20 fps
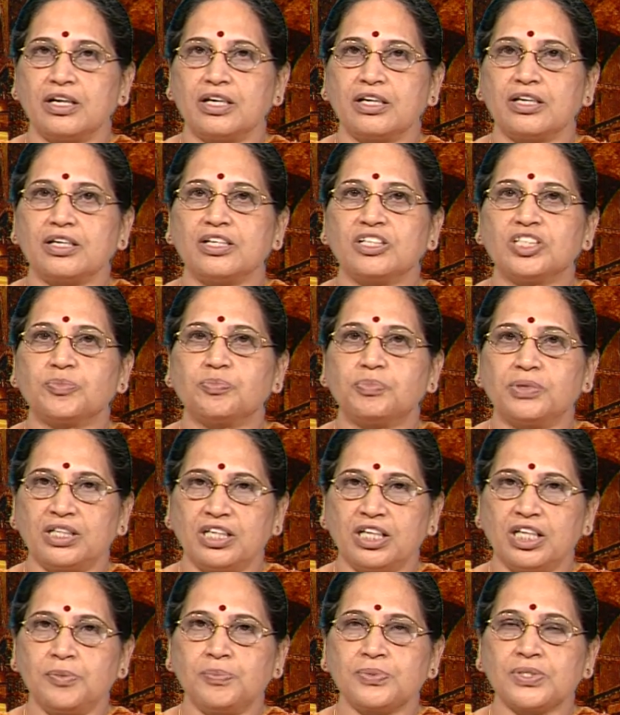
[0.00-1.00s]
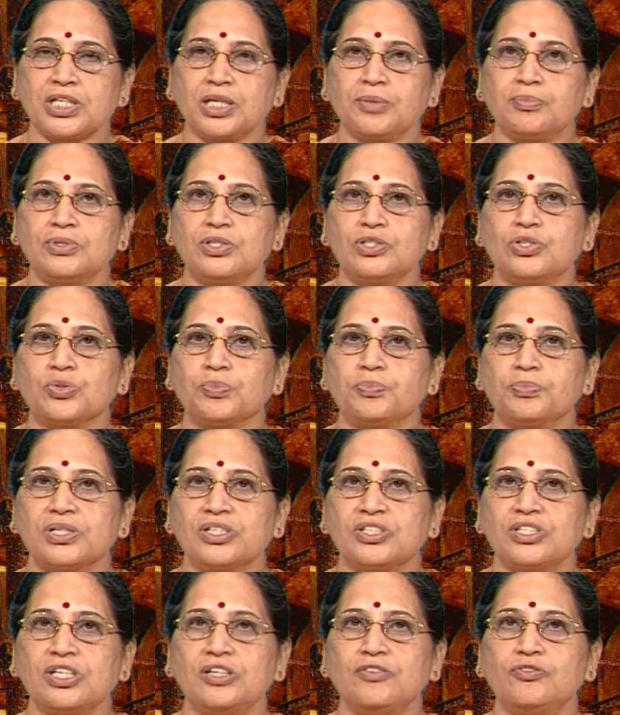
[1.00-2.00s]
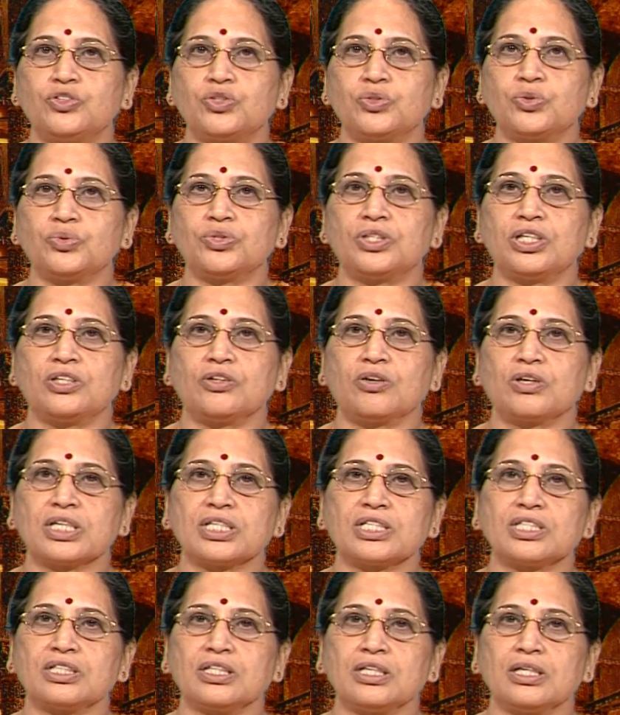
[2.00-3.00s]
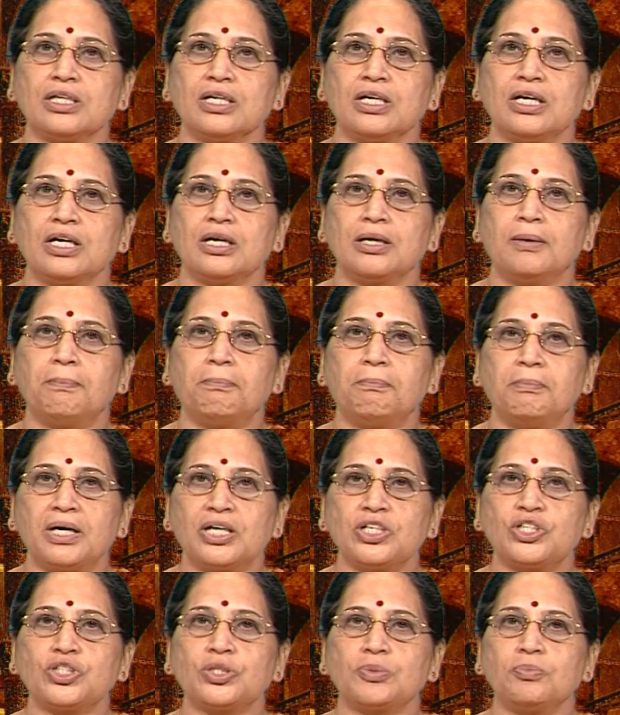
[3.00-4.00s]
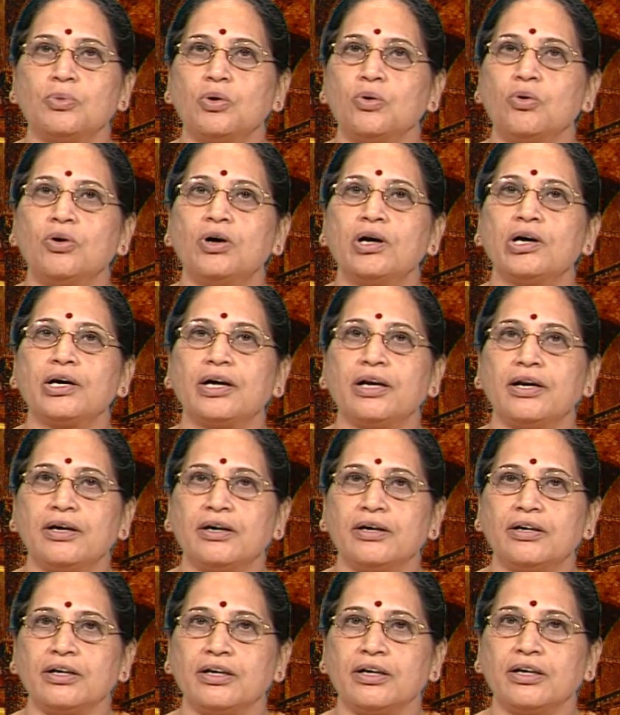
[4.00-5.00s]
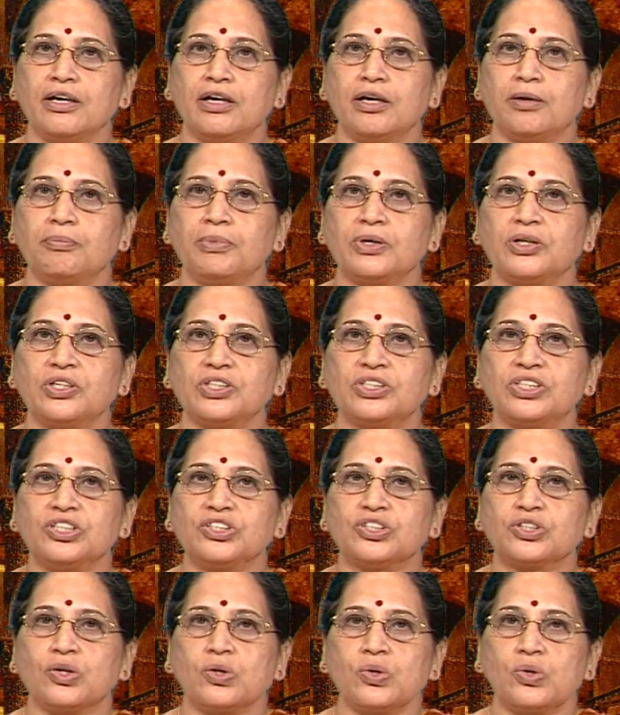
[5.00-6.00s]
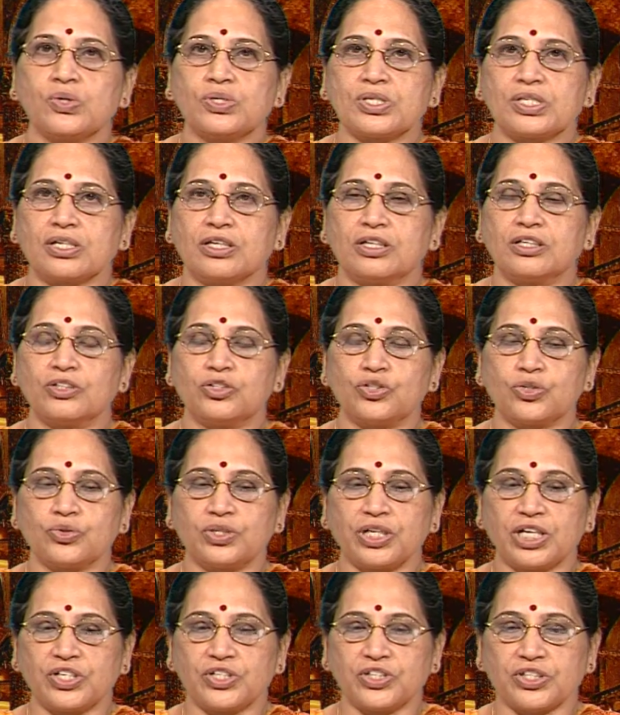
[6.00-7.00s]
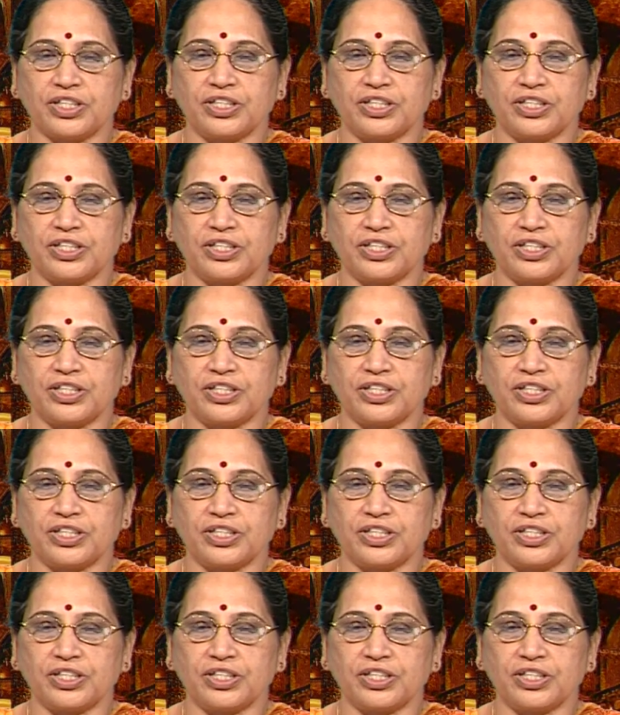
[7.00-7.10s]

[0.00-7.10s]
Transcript: he is perhaps able to perceive truth and honesty much more clearly, because he is closer to nature.